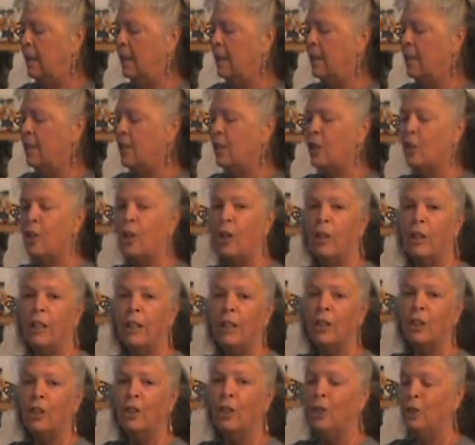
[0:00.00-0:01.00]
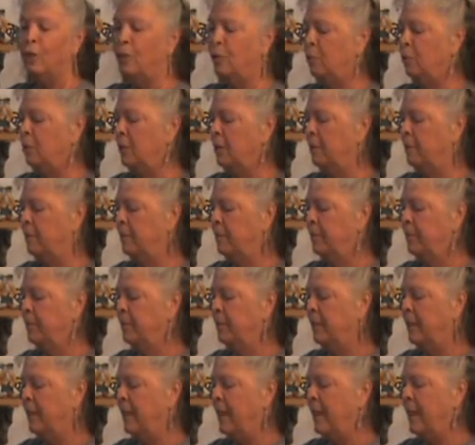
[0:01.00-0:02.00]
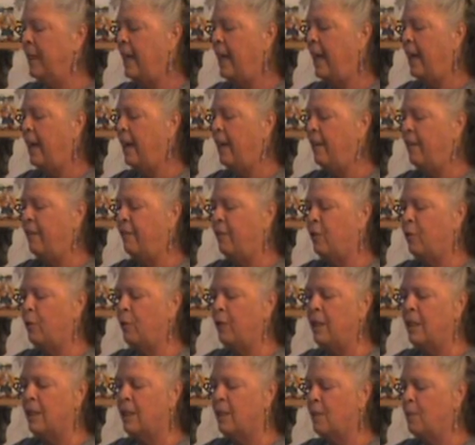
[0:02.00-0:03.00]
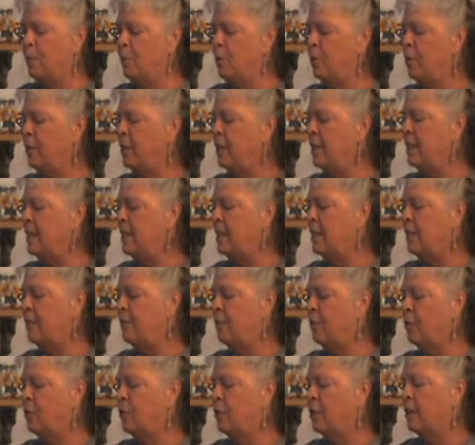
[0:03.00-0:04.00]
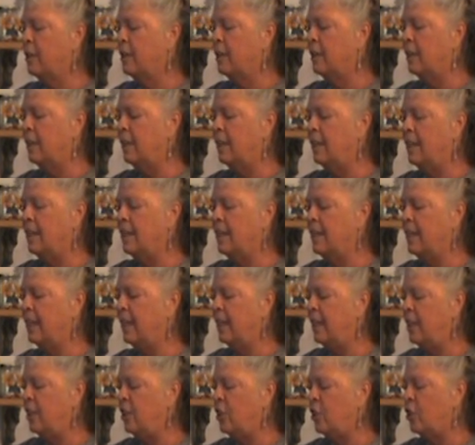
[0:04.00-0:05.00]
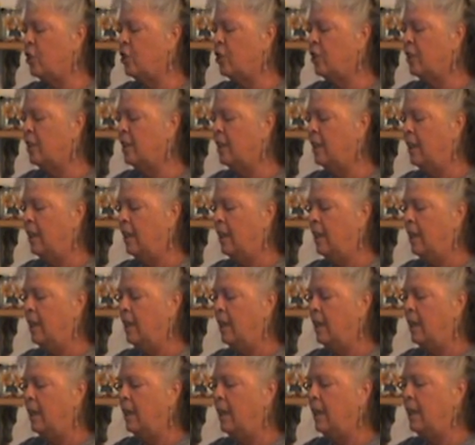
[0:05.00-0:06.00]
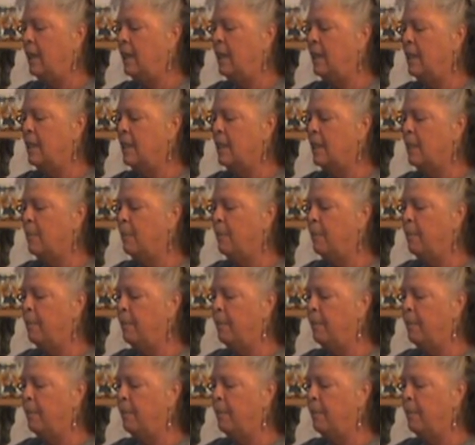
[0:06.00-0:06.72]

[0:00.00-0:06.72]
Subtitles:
is starting to have green smoothies for his lunch. He's